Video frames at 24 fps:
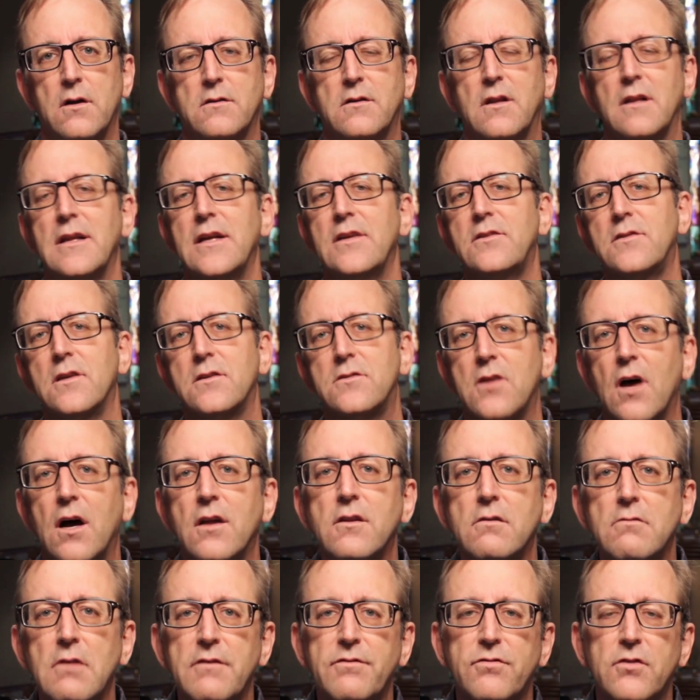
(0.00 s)
The list that's
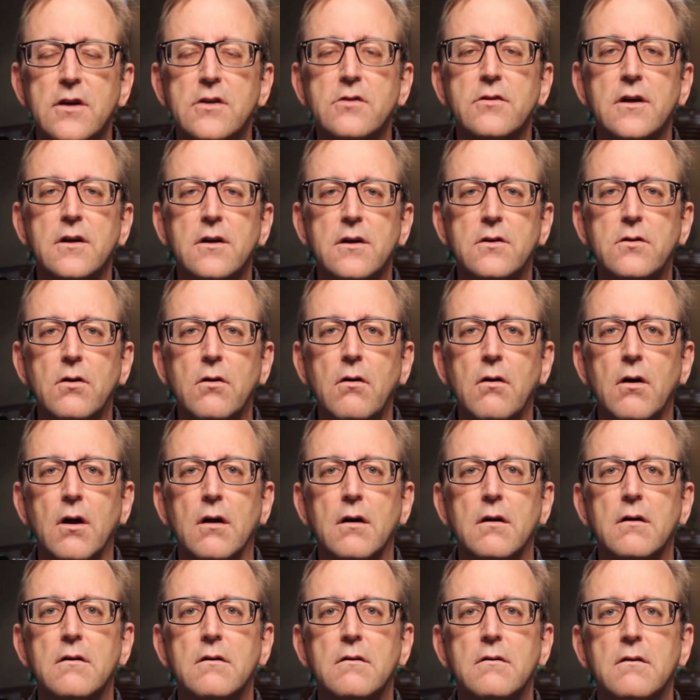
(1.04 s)
on the refrigerator
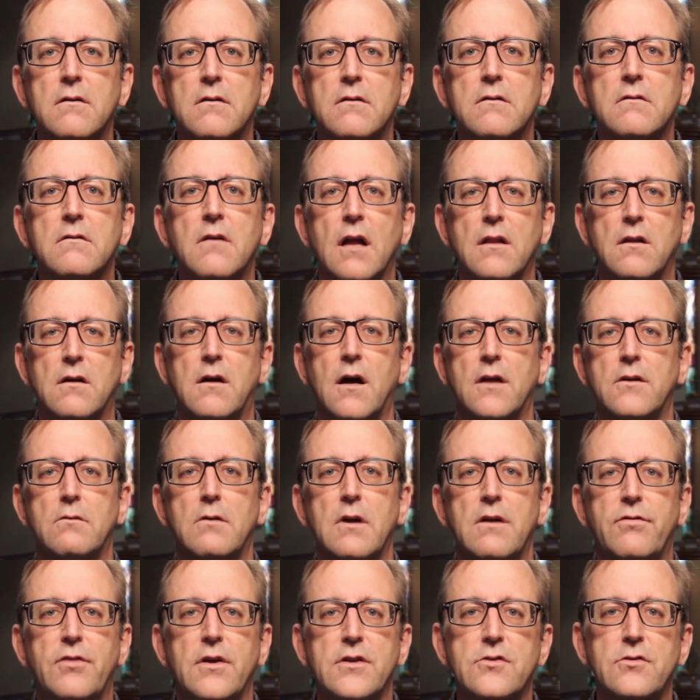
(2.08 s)
door. I look on the
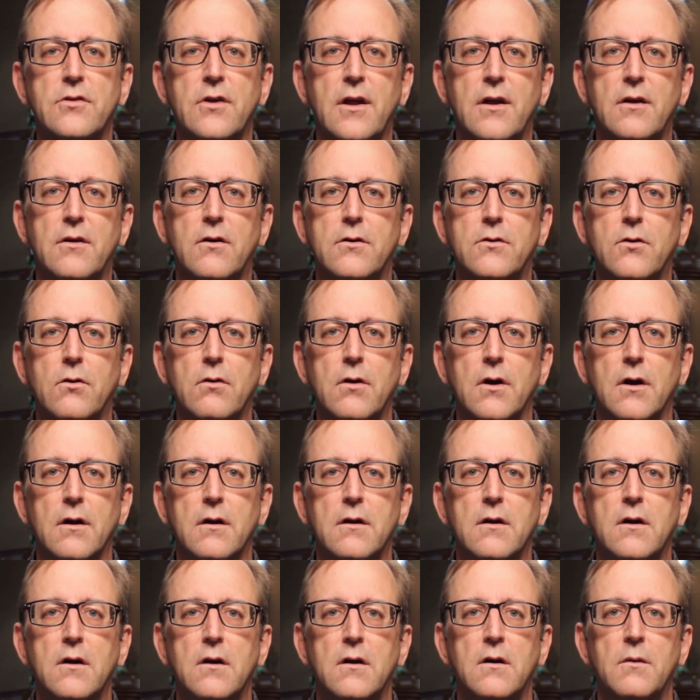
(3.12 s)
refrigerator door.
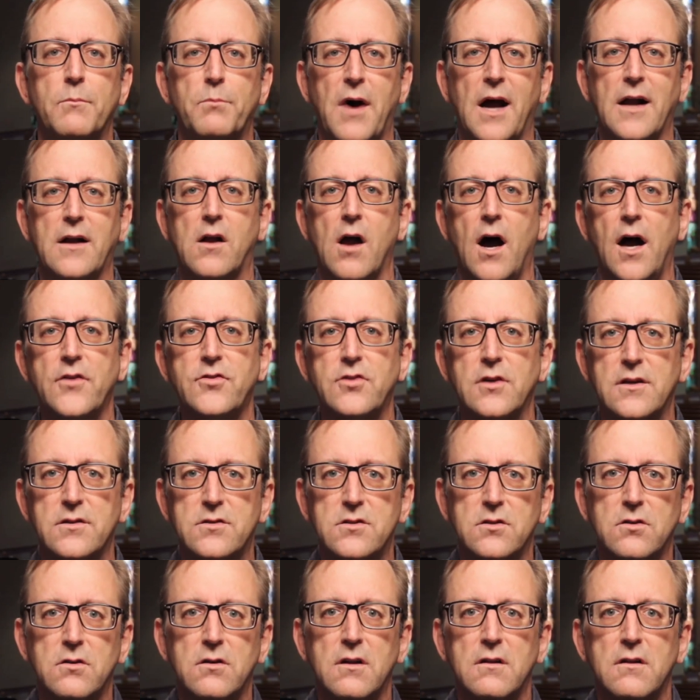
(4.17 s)
By gosh,
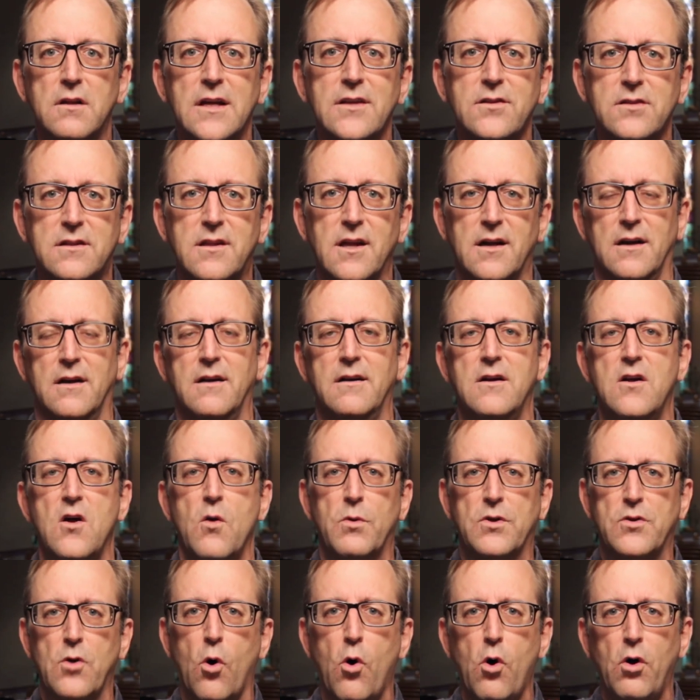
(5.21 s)
isn't there a list there
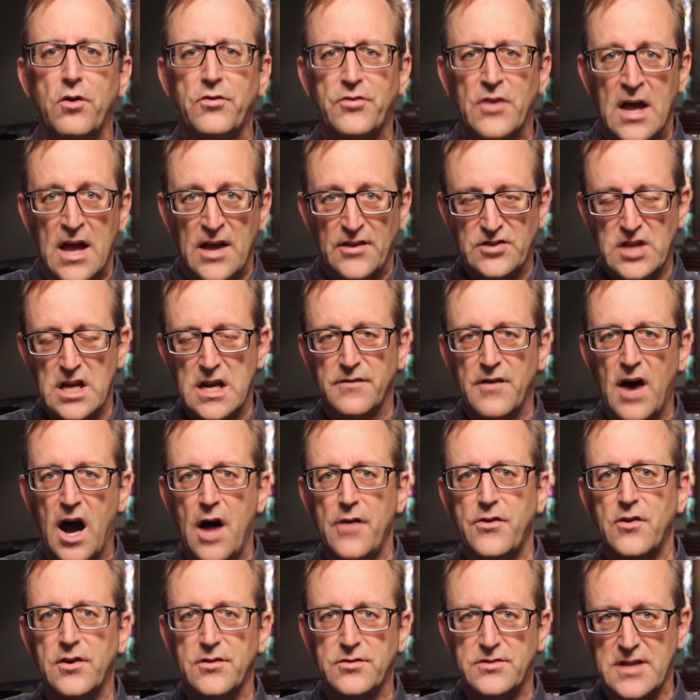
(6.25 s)
with a whole set of
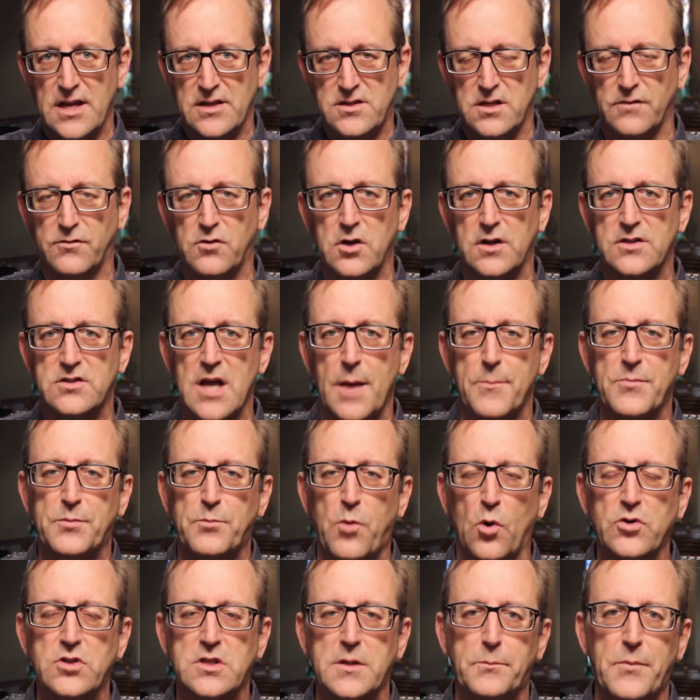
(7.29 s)
other sets of goods I'm
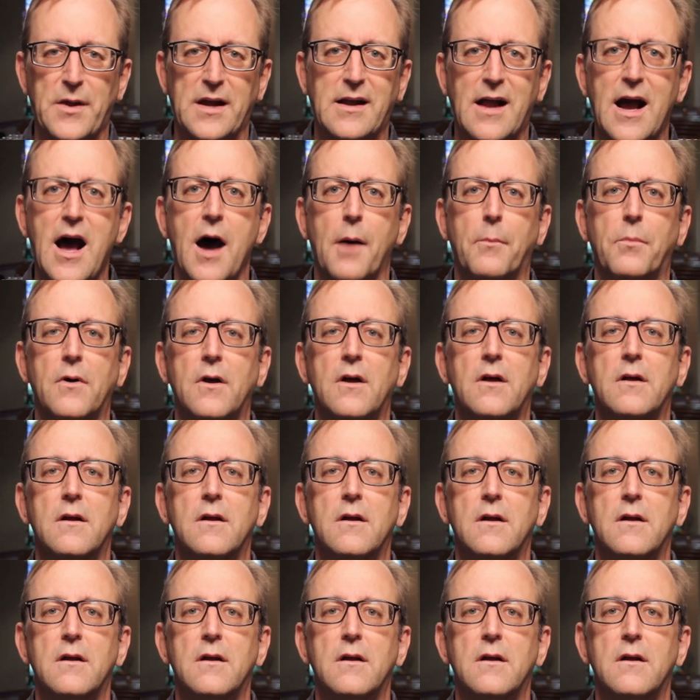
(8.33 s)
supposed to pick up?